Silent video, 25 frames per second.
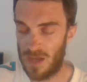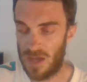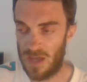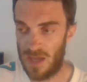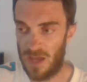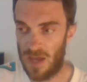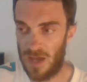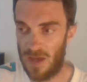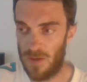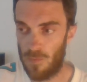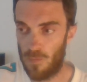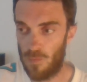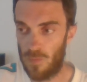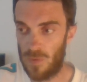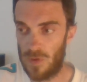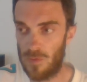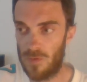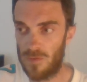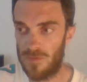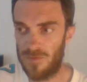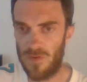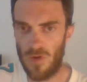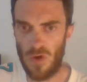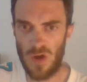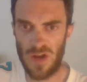We
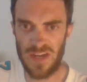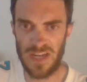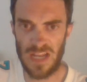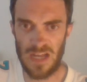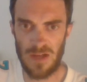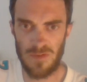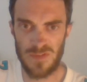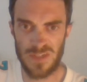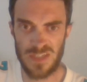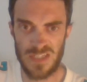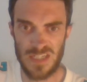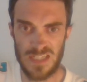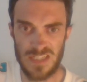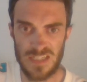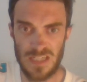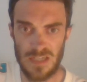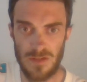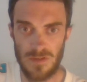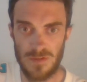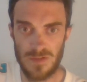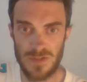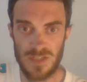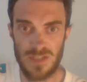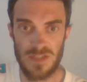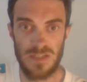will find out the
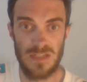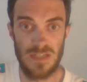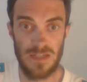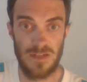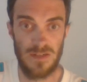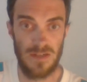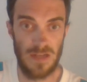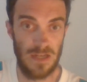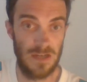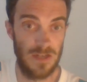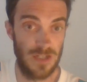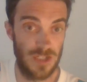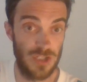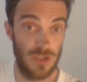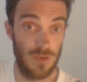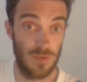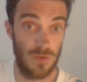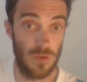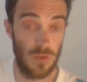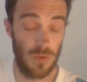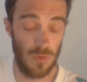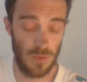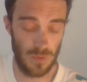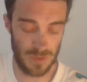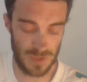details in due
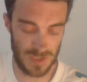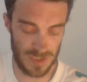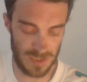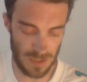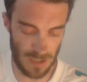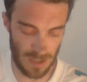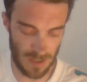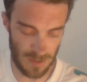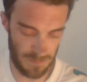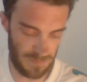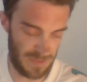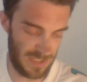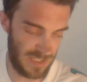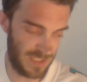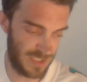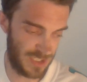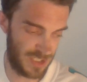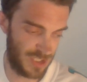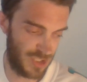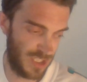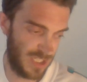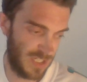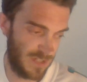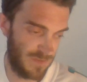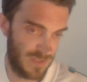course.
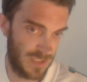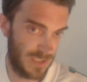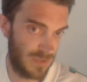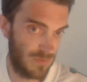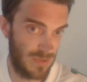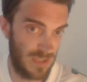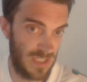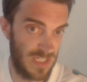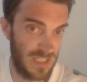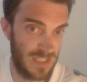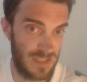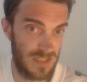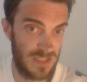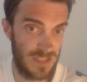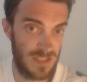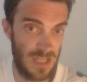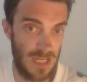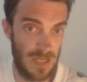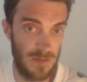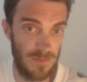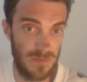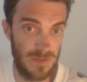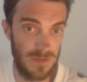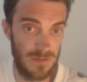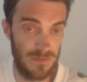PSG have just released a
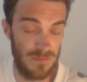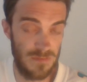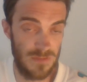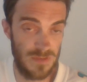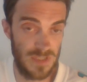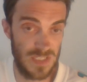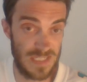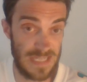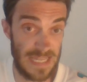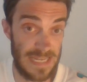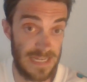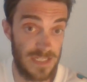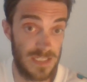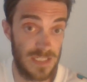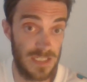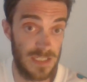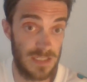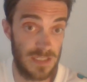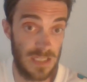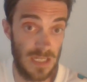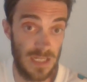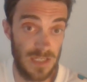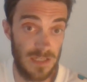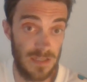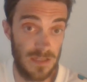statement stating
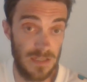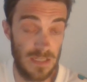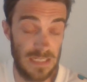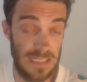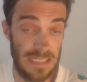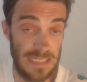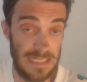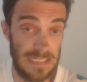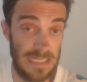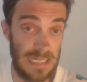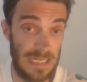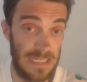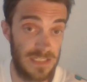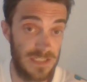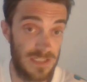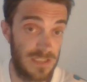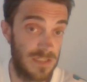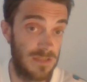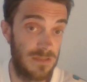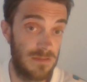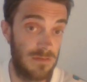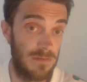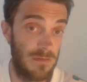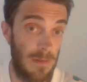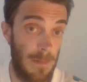that he
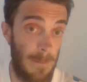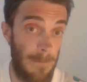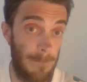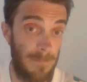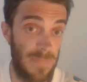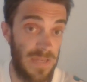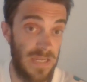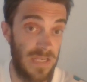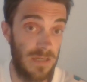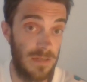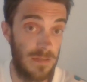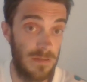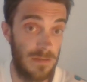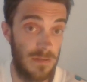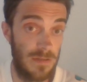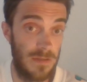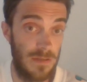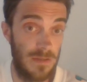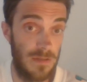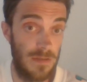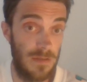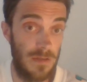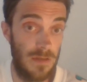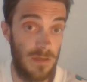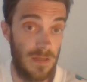has been
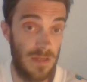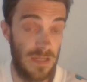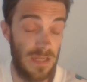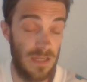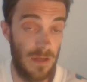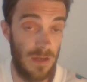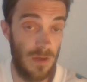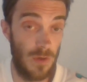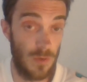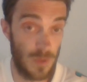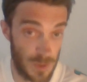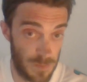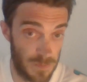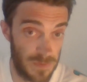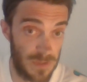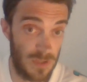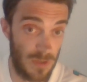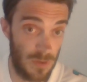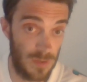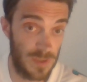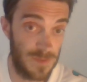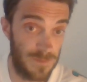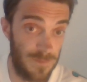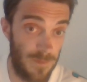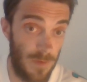
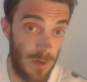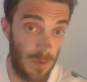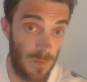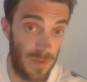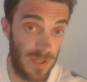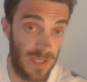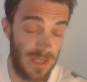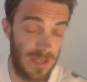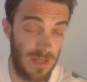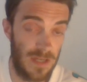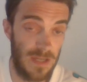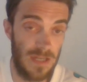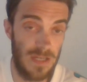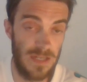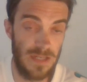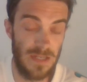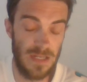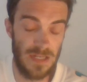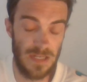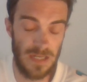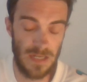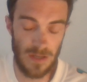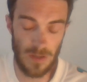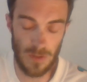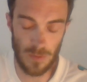hospitalised following
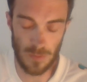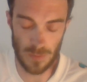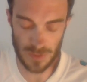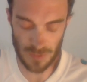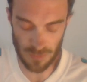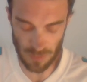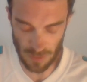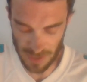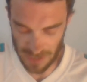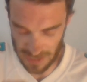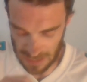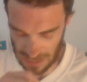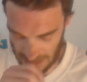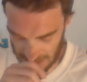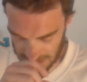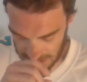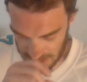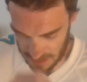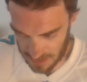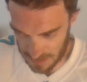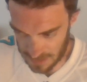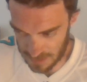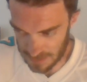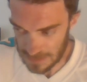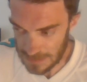a horse riding
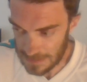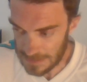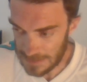accident.